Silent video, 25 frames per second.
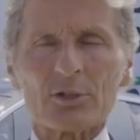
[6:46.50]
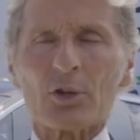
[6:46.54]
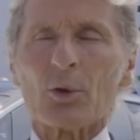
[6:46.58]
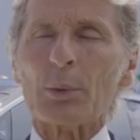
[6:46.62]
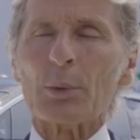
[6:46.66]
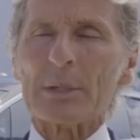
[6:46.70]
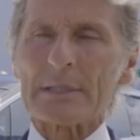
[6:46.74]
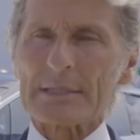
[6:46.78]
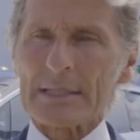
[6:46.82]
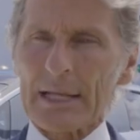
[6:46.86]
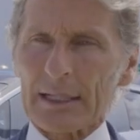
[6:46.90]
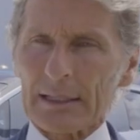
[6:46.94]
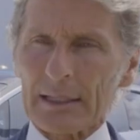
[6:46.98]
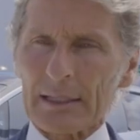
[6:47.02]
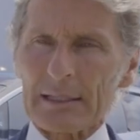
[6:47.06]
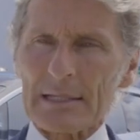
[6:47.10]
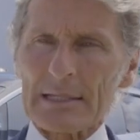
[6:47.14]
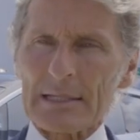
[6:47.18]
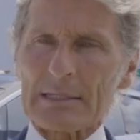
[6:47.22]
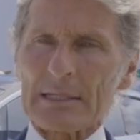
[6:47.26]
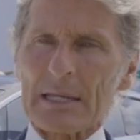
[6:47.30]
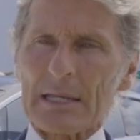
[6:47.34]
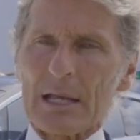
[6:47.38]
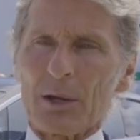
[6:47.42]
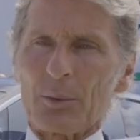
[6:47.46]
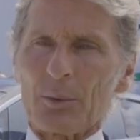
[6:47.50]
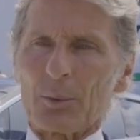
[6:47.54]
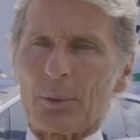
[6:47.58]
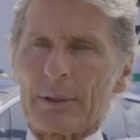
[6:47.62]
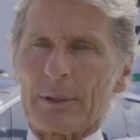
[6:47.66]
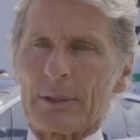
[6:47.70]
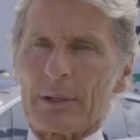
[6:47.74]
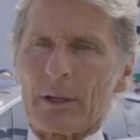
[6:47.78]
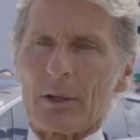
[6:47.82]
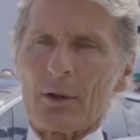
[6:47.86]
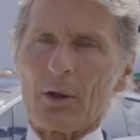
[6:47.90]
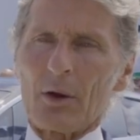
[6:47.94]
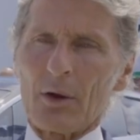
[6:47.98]
So we started this year
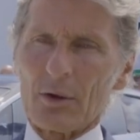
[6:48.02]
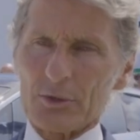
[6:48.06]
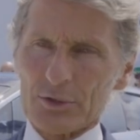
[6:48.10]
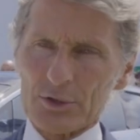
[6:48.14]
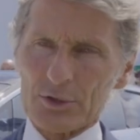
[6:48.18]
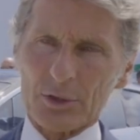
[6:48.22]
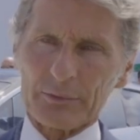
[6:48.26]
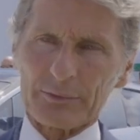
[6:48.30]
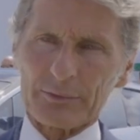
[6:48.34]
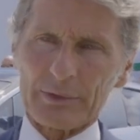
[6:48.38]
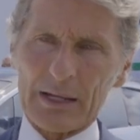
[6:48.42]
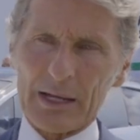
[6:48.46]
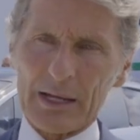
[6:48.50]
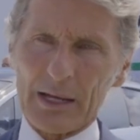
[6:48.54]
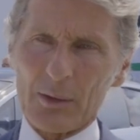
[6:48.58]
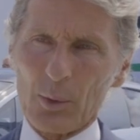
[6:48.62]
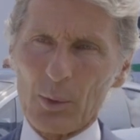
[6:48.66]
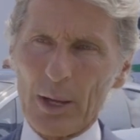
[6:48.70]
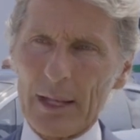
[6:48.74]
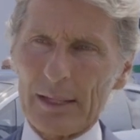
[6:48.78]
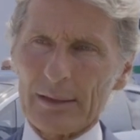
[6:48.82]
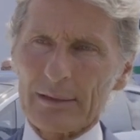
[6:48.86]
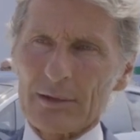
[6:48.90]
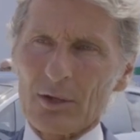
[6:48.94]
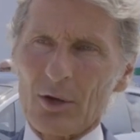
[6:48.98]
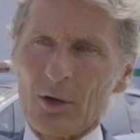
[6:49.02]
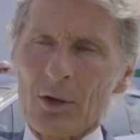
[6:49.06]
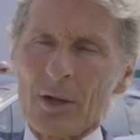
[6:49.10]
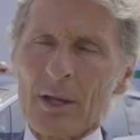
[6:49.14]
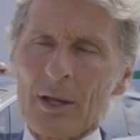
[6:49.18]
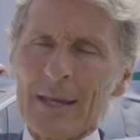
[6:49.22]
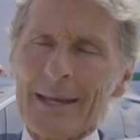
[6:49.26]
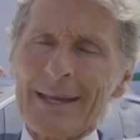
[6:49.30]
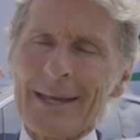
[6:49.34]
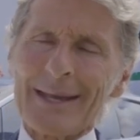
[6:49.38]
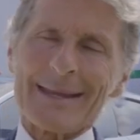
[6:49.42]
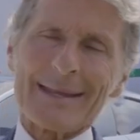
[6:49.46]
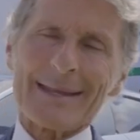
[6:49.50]
with the launch of the Revuelto.
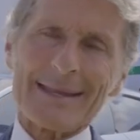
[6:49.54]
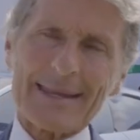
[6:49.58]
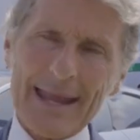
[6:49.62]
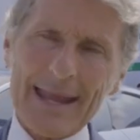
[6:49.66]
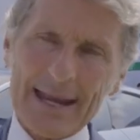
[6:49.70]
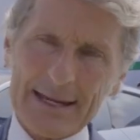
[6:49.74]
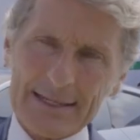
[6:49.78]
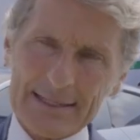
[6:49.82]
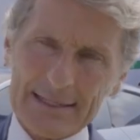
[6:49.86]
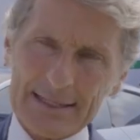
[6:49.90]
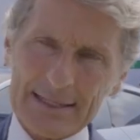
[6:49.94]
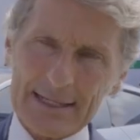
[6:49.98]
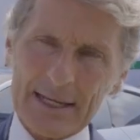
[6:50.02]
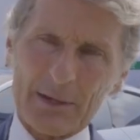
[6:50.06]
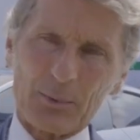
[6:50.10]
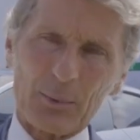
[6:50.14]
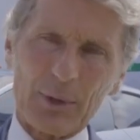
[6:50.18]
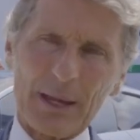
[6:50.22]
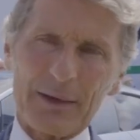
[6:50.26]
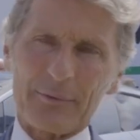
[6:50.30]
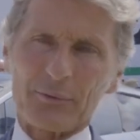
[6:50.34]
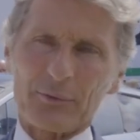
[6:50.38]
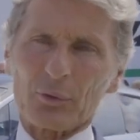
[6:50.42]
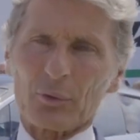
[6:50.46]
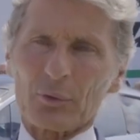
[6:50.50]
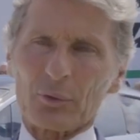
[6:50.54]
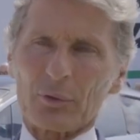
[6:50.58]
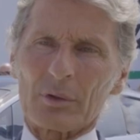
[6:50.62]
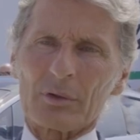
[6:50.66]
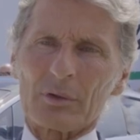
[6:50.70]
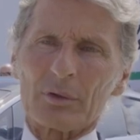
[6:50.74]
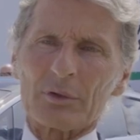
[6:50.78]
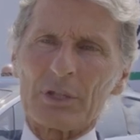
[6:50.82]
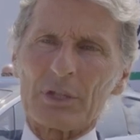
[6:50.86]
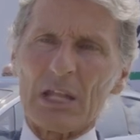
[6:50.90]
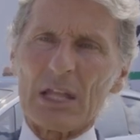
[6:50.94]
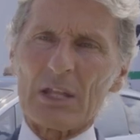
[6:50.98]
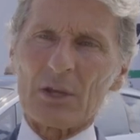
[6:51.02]
Next year we have to
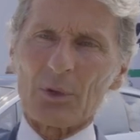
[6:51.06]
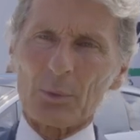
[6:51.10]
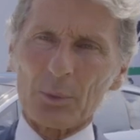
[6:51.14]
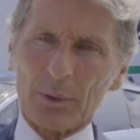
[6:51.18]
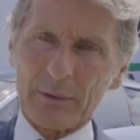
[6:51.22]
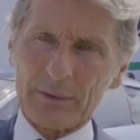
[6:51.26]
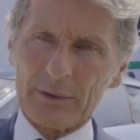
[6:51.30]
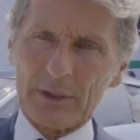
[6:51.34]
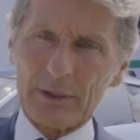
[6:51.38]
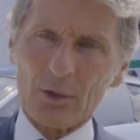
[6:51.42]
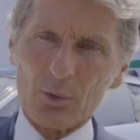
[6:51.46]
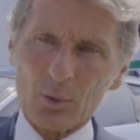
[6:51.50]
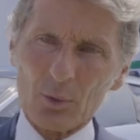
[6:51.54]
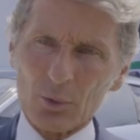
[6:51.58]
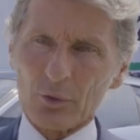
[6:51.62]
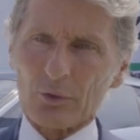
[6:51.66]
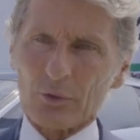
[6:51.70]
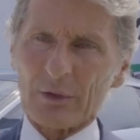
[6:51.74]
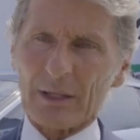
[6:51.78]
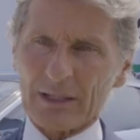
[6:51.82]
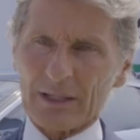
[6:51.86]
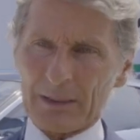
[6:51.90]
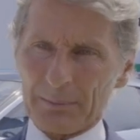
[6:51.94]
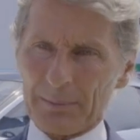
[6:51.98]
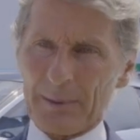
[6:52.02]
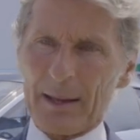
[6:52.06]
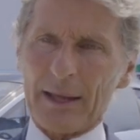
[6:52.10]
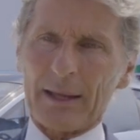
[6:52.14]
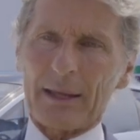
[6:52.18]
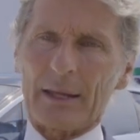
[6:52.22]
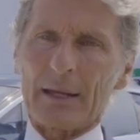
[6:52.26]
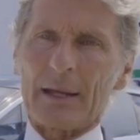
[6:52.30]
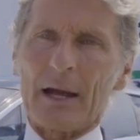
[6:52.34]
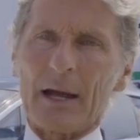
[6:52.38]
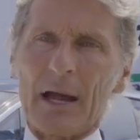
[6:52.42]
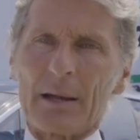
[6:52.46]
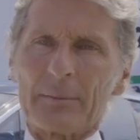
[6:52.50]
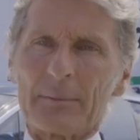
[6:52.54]
continue with the Urus as a
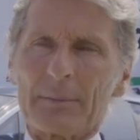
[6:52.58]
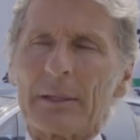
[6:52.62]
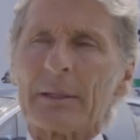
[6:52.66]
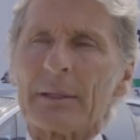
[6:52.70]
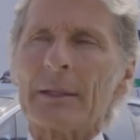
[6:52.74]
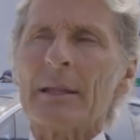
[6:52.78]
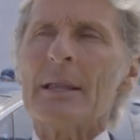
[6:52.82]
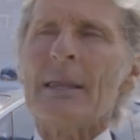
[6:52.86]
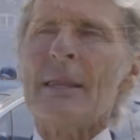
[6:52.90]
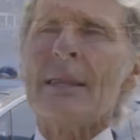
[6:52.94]
plug-in hybrid,